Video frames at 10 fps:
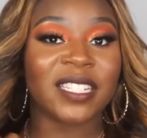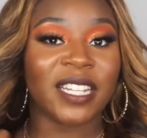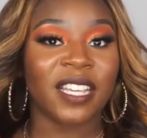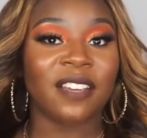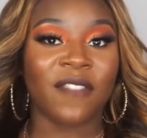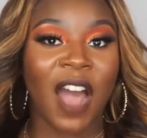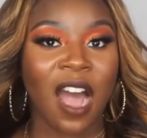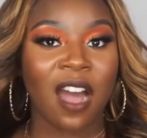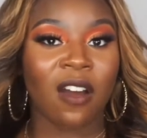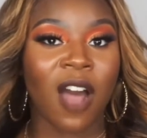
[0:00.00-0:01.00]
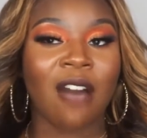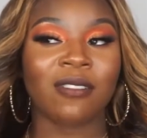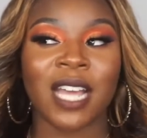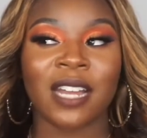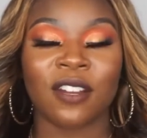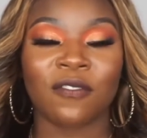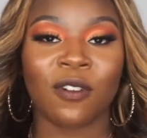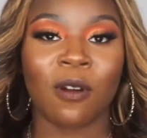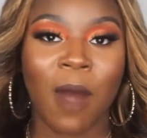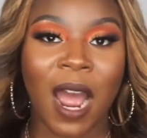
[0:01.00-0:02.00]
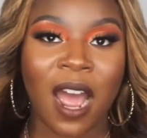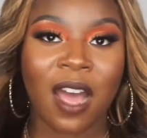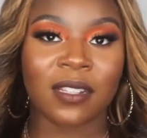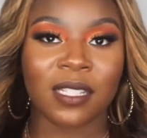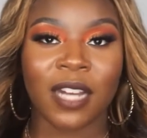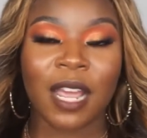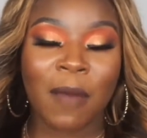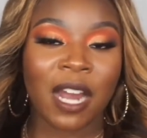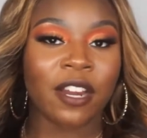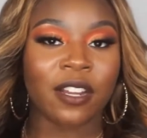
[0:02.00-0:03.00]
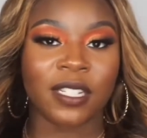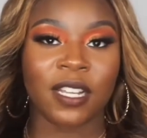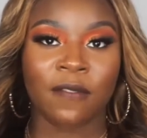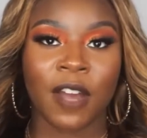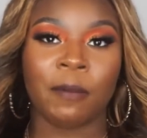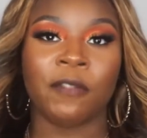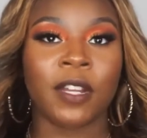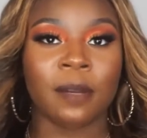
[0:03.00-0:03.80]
did fall i was out there for a while so that my curls did fall but for